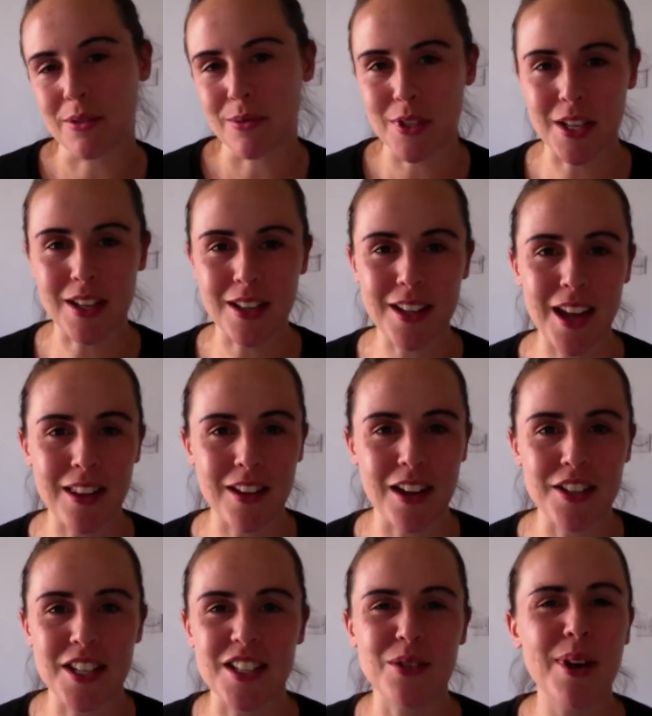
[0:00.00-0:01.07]
So you can get the
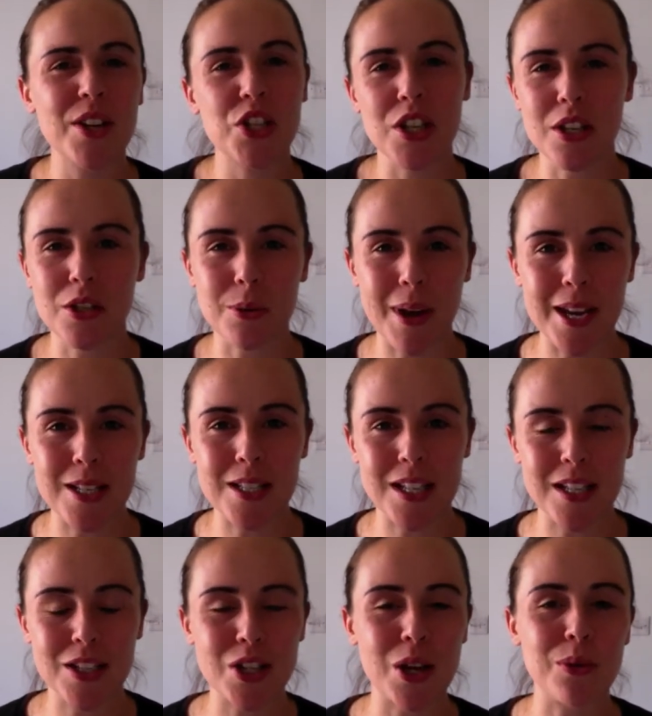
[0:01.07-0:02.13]
idea. So actually you do 80
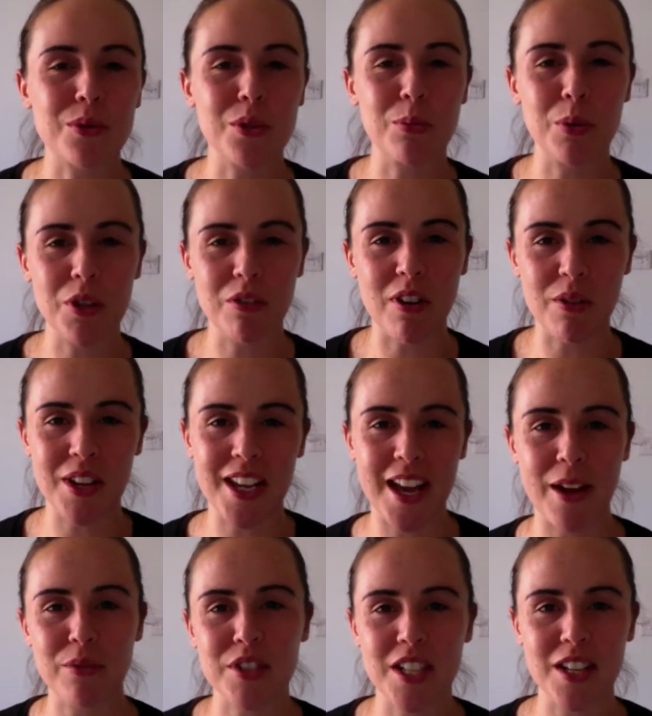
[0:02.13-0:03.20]
in total, but you're only
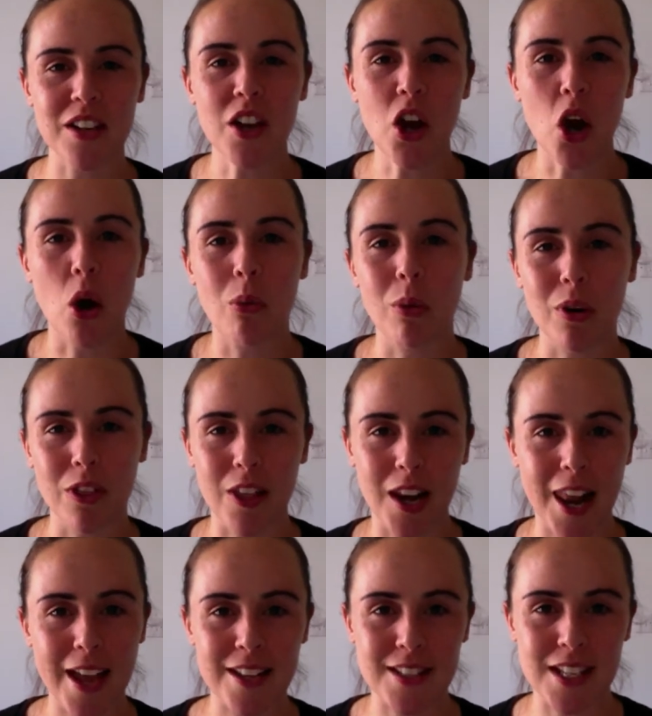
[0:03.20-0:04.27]
counting on one of the
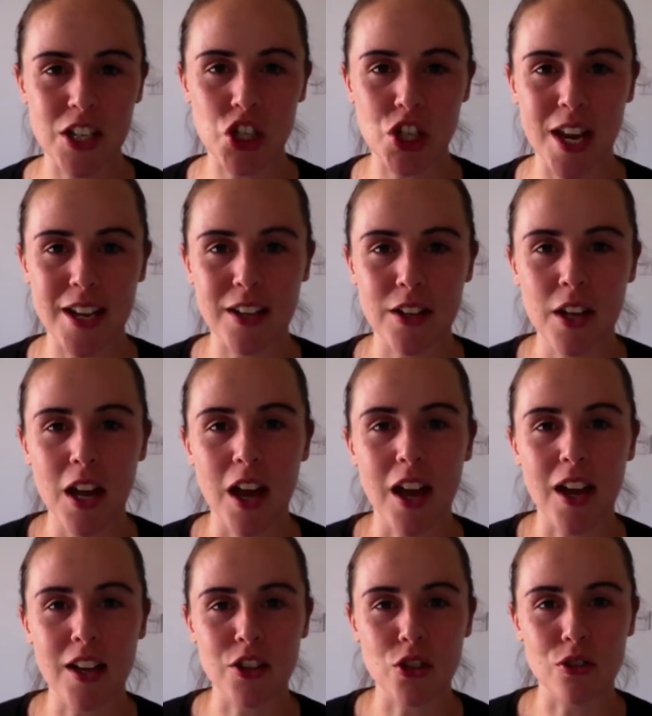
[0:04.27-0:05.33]
legs. Each leg
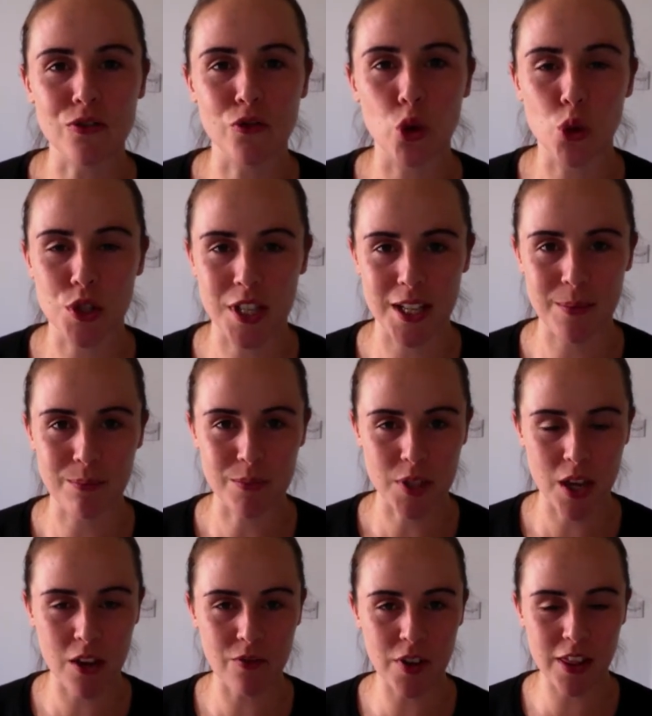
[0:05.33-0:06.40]
does 40.
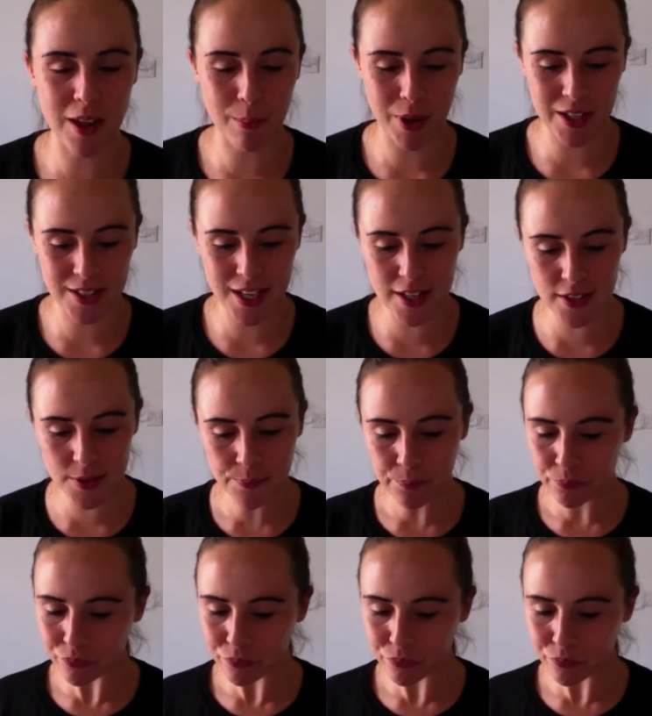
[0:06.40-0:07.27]
So hopefully that makes sense.